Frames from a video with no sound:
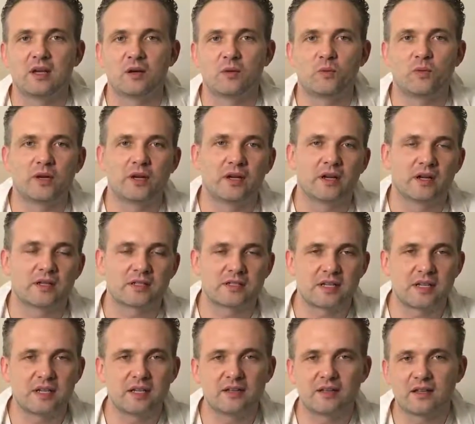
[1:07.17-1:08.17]
were
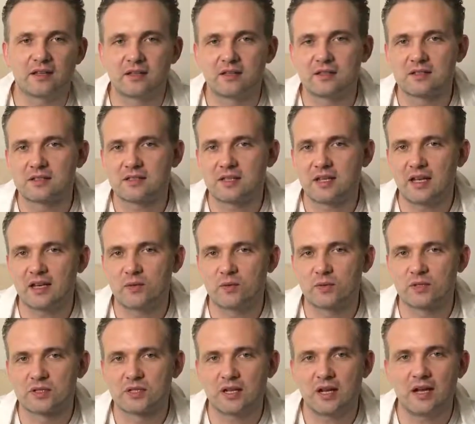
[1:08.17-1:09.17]
saying that the set
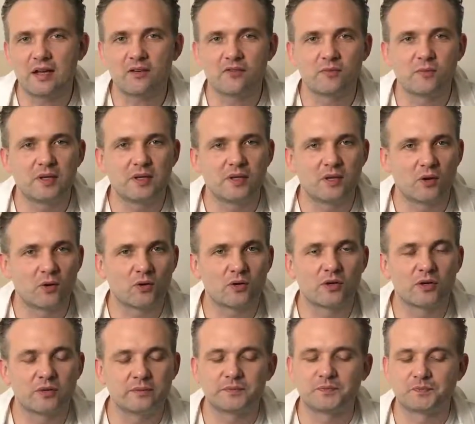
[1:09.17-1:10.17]
was kind of
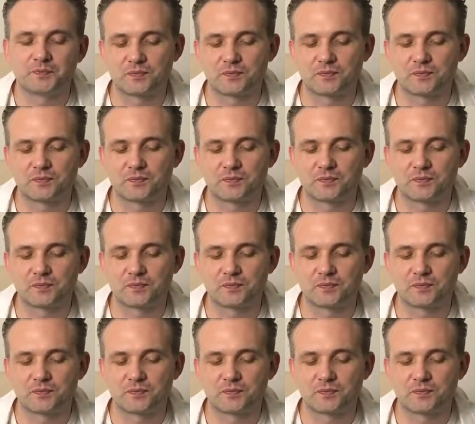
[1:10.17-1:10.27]
mediocre.